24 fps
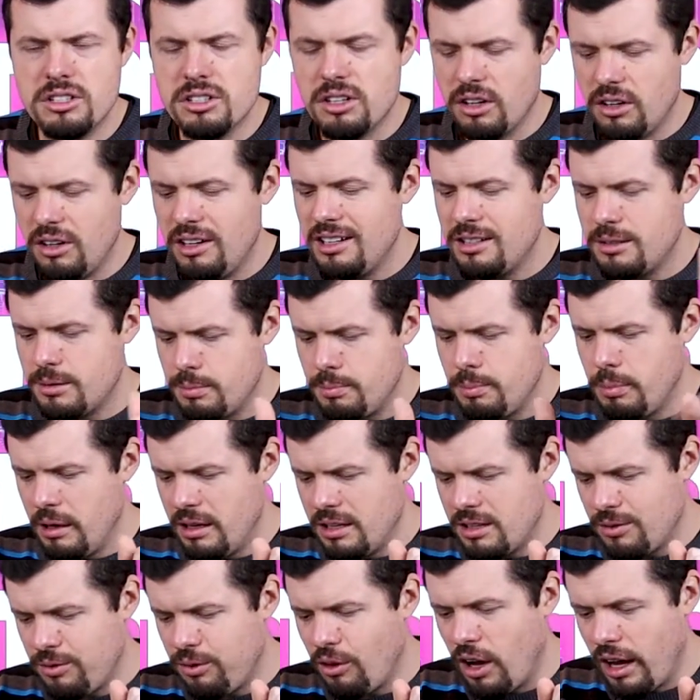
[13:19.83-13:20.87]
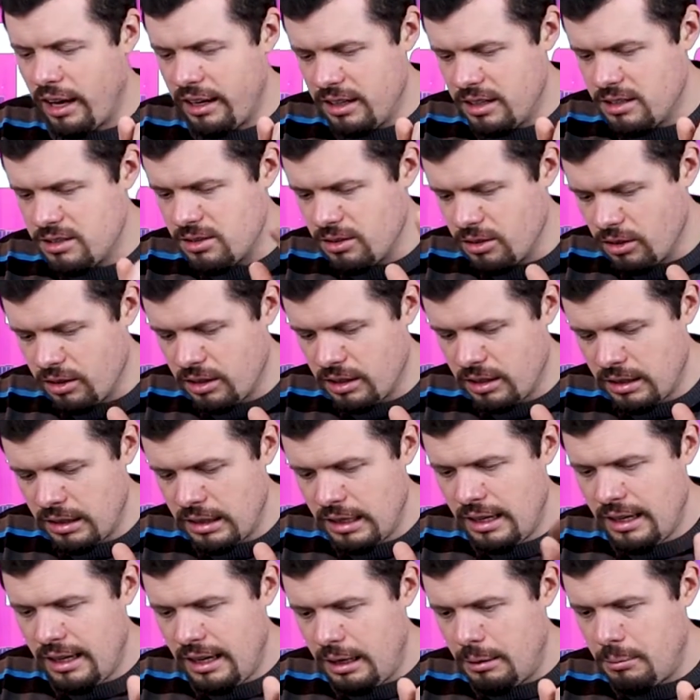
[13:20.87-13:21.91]
So it's fine. It's not
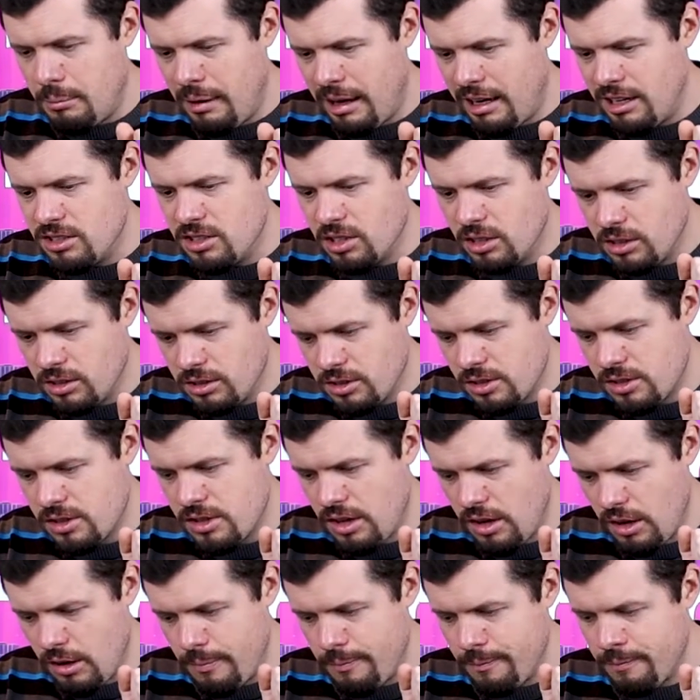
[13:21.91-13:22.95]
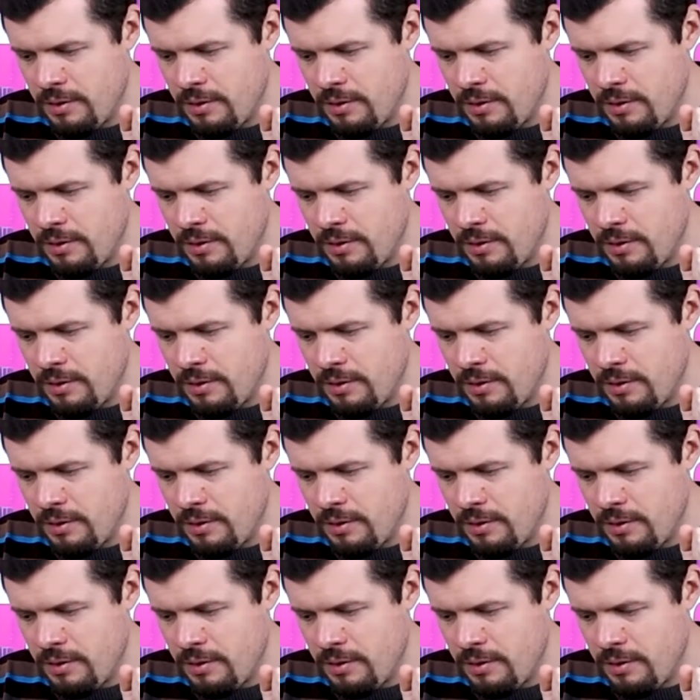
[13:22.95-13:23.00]
a major concern.